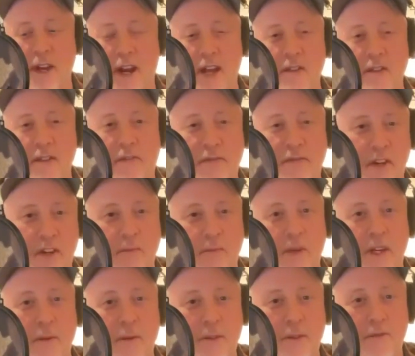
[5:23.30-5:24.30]
and the film
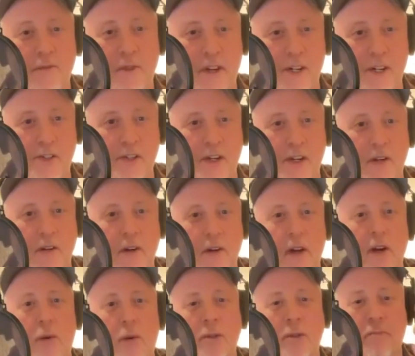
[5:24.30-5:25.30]
he was finishing
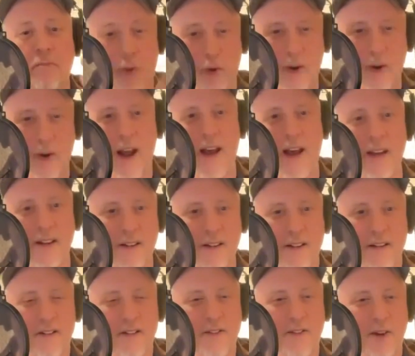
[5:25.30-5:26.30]
was Borat.
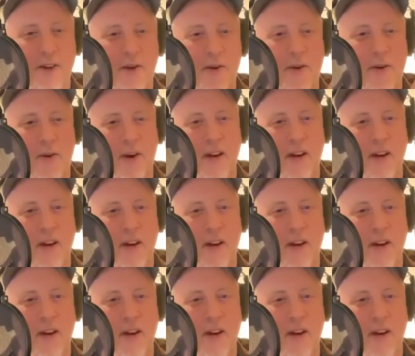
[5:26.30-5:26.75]
So,